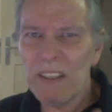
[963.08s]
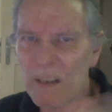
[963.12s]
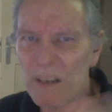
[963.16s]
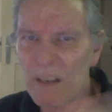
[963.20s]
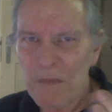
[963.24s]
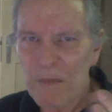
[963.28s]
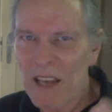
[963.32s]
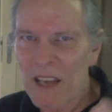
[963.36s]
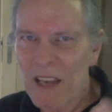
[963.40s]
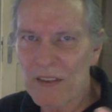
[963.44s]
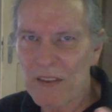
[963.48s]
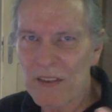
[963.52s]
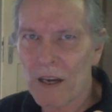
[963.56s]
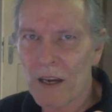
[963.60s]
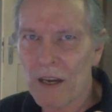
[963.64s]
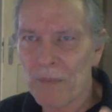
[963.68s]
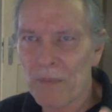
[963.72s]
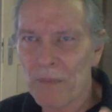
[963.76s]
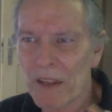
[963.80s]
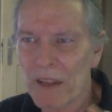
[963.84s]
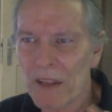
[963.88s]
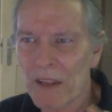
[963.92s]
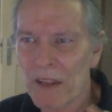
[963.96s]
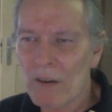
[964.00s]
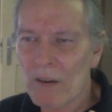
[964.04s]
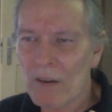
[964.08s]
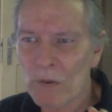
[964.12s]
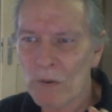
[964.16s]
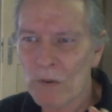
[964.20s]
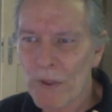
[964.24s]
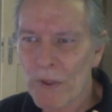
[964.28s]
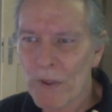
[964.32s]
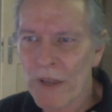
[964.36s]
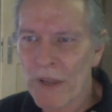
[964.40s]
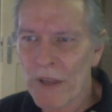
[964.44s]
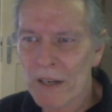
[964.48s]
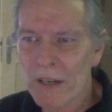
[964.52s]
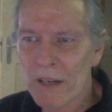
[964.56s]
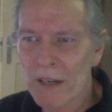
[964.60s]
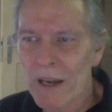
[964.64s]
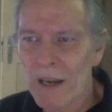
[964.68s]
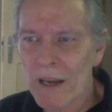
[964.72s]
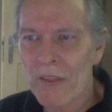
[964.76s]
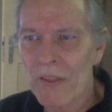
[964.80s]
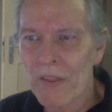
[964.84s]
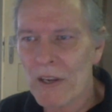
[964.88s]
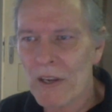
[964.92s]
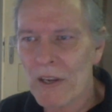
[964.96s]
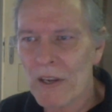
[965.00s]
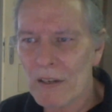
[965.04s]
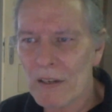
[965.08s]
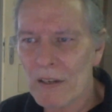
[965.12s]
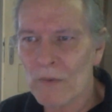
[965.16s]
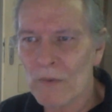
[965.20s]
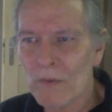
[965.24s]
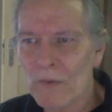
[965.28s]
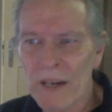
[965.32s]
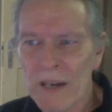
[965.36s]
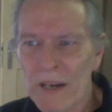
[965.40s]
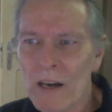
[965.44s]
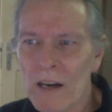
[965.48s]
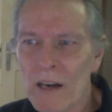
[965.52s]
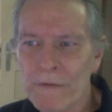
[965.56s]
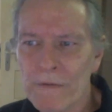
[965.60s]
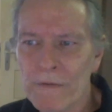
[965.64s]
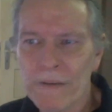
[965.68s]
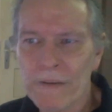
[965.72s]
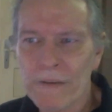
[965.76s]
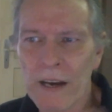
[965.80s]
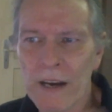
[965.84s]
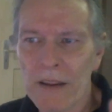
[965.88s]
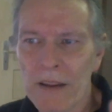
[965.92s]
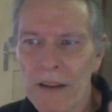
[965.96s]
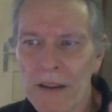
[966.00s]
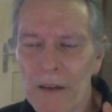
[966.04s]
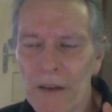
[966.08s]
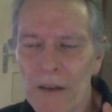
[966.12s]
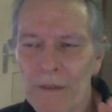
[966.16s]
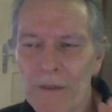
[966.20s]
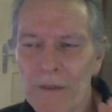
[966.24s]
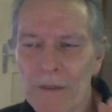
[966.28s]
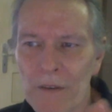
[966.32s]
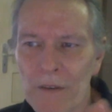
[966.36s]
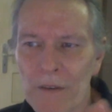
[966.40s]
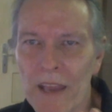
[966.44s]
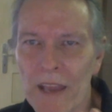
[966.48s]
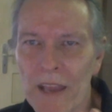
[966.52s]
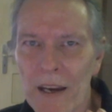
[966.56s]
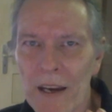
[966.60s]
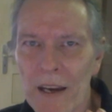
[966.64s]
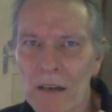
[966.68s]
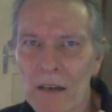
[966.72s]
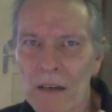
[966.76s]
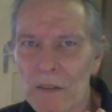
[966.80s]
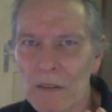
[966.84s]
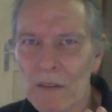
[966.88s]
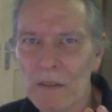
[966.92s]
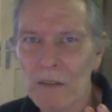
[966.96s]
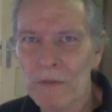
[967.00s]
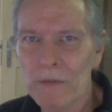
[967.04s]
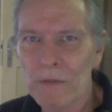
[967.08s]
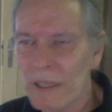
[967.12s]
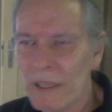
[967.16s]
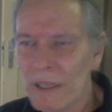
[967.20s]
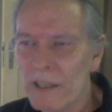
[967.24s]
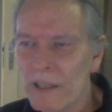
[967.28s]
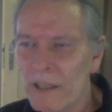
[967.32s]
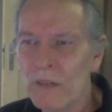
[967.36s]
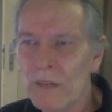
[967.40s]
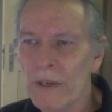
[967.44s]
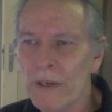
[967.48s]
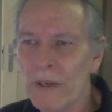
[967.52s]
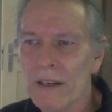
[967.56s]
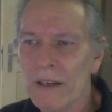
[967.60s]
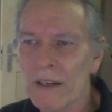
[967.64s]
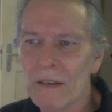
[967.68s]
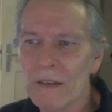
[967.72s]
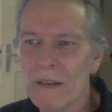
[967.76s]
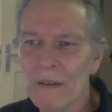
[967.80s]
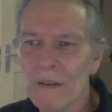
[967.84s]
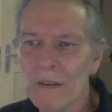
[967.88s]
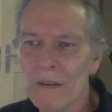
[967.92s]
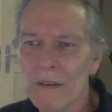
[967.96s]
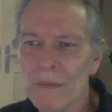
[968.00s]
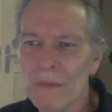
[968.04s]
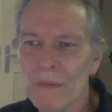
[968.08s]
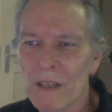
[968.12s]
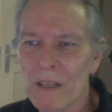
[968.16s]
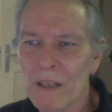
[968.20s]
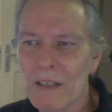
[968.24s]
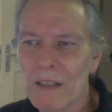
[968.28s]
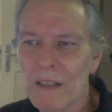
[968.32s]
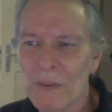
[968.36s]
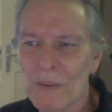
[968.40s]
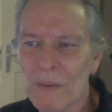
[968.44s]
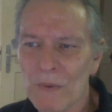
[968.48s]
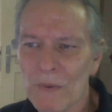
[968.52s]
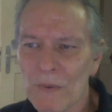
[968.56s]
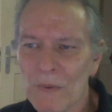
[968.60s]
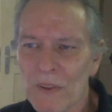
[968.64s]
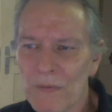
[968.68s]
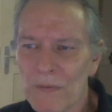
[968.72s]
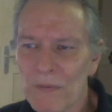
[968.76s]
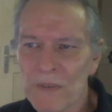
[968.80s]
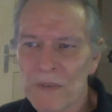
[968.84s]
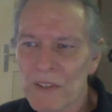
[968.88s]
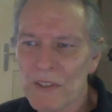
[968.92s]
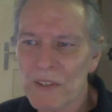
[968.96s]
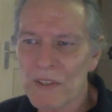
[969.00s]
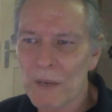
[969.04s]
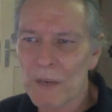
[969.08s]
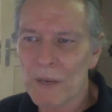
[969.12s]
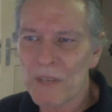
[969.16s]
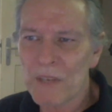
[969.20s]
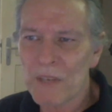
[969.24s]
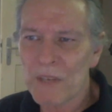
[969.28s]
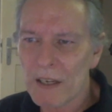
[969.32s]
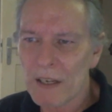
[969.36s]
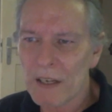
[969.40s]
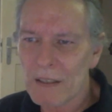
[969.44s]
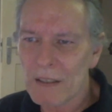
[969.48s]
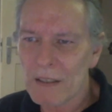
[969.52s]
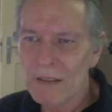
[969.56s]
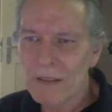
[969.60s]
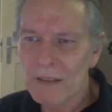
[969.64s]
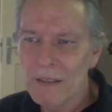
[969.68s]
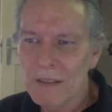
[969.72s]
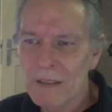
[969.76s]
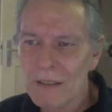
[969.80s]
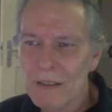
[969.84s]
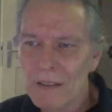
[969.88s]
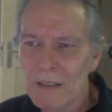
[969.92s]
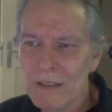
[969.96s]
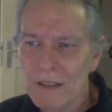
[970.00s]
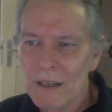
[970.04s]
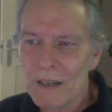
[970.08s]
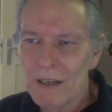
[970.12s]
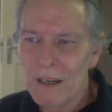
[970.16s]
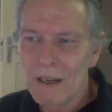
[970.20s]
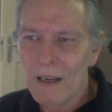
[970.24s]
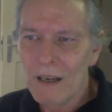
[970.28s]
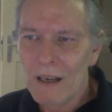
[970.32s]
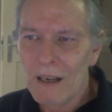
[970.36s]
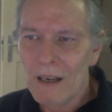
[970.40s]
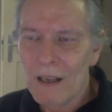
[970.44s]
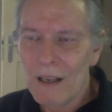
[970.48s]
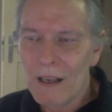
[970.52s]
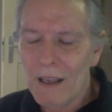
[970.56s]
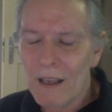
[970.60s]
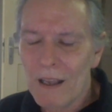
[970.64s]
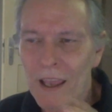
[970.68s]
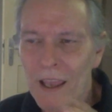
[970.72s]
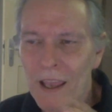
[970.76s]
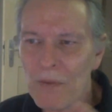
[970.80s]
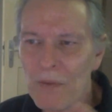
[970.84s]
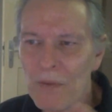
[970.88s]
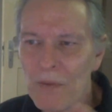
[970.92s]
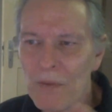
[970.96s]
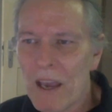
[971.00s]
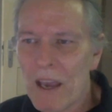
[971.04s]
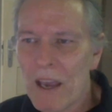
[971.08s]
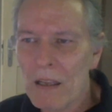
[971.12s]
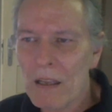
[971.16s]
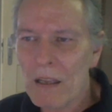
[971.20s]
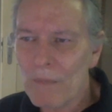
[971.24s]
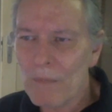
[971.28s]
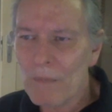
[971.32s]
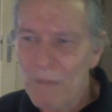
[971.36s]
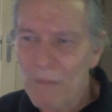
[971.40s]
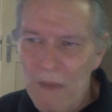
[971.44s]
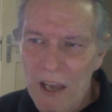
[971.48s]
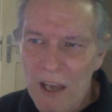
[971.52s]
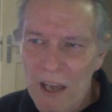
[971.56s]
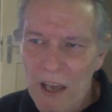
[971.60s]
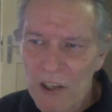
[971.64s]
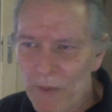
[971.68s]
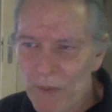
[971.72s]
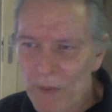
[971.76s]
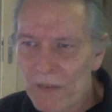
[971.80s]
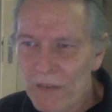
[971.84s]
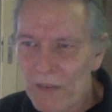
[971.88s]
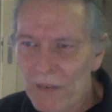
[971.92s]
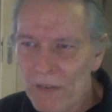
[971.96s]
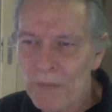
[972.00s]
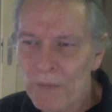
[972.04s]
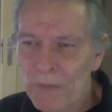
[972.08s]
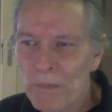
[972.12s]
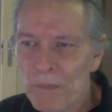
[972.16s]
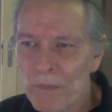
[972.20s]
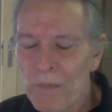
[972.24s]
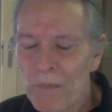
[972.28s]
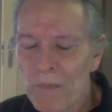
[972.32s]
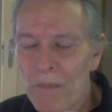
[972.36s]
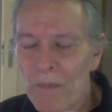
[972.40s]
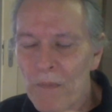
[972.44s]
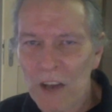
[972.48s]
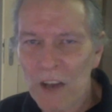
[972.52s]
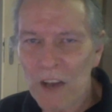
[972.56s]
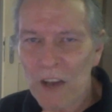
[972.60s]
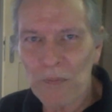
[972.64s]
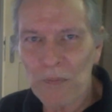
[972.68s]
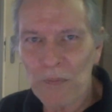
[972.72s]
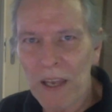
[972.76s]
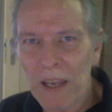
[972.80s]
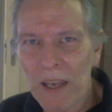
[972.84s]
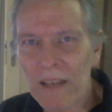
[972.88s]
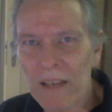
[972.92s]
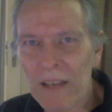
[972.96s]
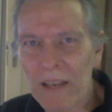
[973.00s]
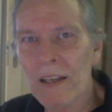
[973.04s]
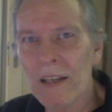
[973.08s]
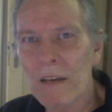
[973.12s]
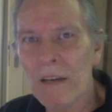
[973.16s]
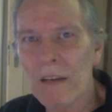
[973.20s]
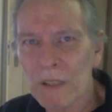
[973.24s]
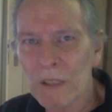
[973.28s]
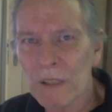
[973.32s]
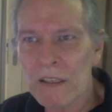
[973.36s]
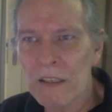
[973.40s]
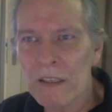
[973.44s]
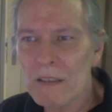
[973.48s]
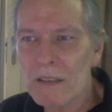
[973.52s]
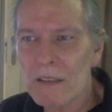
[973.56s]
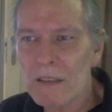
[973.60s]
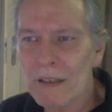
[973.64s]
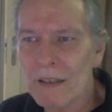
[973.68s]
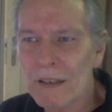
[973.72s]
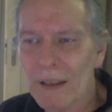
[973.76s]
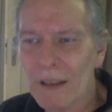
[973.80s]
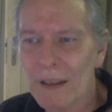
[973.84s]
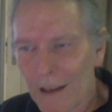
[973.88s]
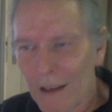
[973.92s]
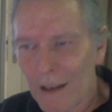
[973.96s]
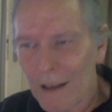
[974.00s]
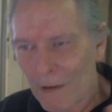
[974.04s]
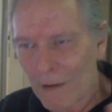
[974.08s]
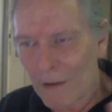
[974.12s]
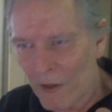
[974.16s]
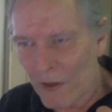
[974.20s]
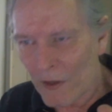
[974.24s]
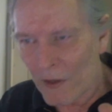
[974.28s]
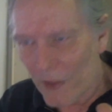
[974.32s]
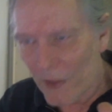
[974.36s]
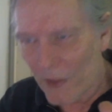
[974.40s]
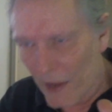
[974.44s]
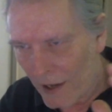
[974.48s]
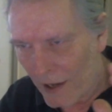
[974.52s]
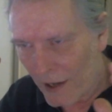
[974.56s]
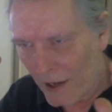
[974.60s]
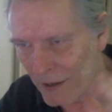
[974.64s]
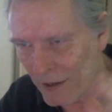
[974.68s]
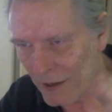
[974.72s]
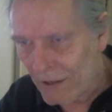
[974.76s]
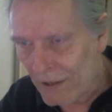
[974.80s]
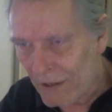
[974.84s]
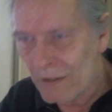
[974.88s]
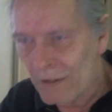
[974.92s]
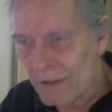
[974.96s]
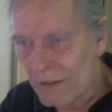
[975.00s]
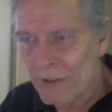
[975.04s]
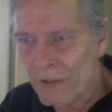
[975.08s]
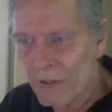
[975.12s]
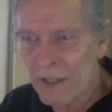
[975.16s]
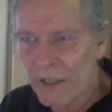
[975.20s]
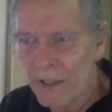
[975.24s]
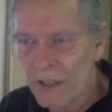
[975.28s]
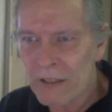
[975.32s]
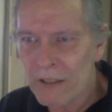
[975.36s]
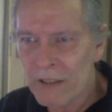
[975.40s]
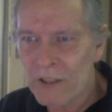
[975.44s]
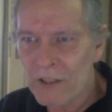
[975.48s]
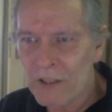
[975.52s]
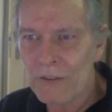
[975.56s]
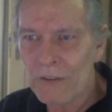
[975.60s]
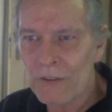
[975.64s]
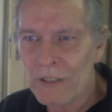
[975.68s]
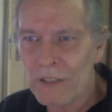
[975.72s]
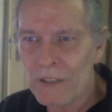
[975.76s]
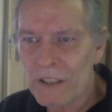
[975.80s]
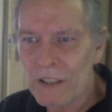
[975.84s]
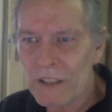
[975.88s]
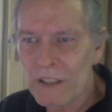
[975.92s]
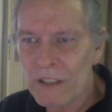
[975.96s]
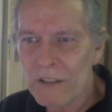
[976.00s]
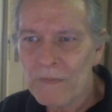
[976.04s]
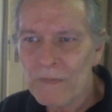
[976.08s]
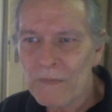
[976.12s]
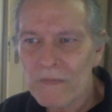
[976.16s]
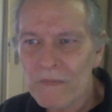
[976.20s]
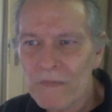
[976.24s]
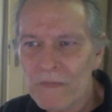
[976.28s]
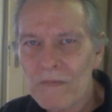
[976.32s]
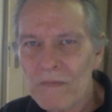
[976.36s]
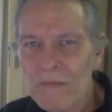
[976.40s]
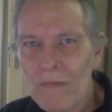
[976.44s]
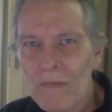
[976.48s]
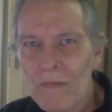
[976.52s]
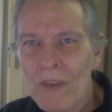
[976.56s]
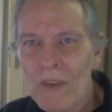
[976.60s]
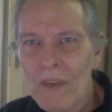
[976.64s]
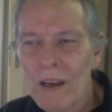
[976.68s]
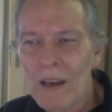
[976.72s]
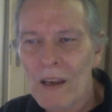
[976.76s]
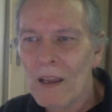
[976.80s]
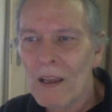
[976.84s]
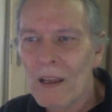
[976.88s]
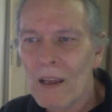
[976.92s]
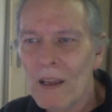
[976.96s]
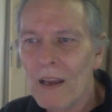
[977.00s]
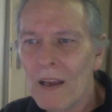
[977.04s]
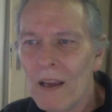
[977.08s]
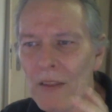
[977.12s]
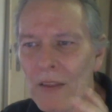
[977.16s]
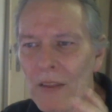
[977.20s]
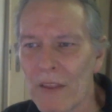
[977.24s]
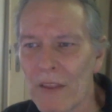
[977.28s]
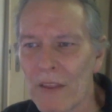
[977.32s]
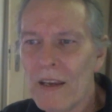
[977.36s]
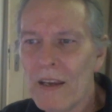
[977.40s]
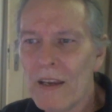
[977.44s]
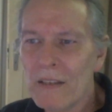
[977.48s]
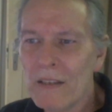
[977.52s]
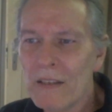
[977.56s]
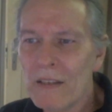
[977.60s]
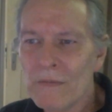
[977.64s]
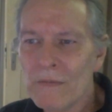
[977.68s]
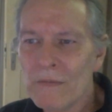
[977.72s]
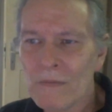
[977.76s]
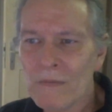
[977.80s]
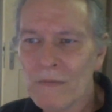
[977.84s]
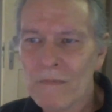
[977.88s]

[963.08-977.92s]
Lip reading: messed up that whole thing. And I think Wanhao found that out really quick, because with the first update, ABL mesh bed leveling, everything included into it. And then